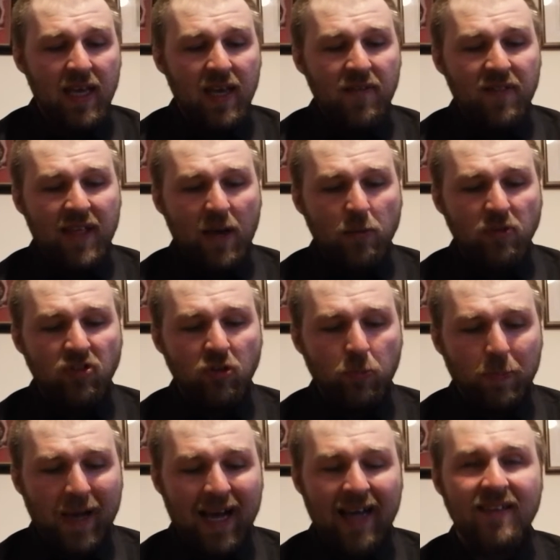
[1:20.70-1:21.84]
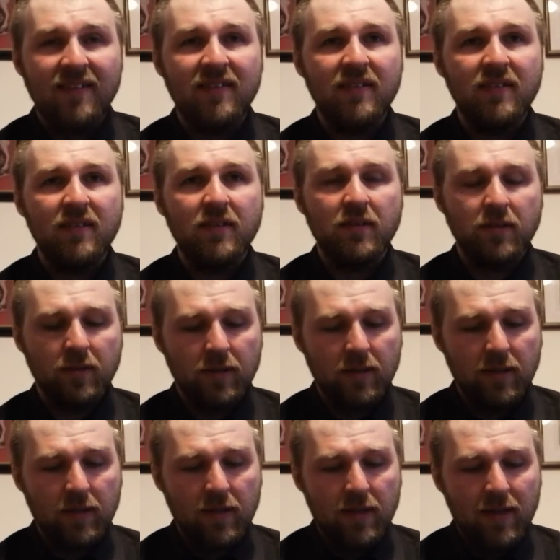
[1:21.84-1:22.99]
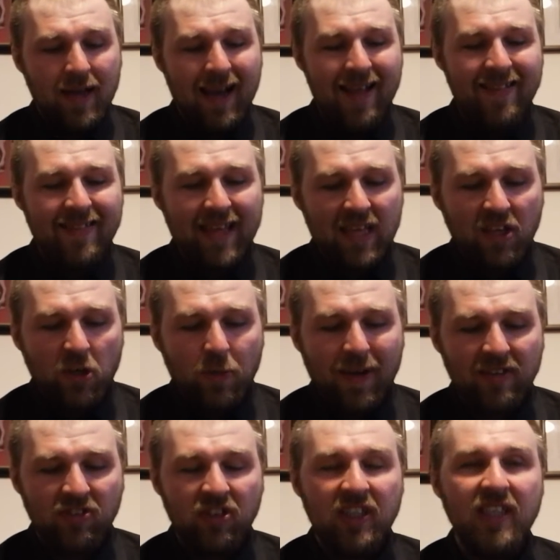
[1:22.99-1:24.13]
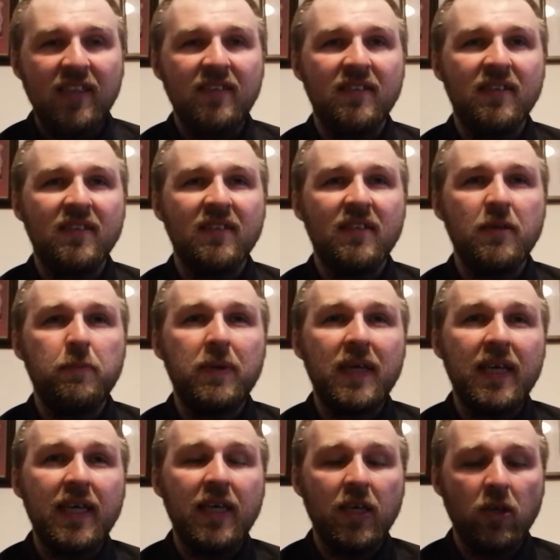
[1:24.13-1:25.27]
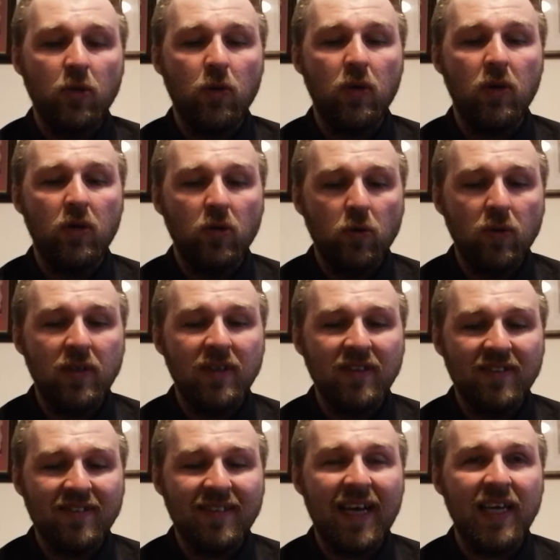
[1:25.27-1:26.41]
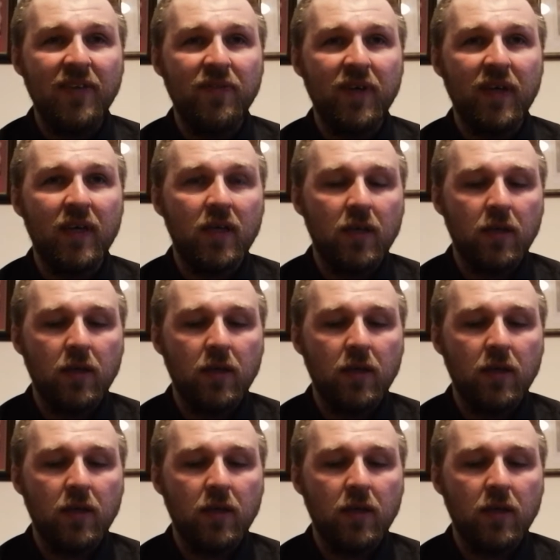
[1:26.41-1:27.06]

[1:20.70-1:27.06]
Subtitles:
If that was your past, and then you asked Jesus to be your Lord and Saviour,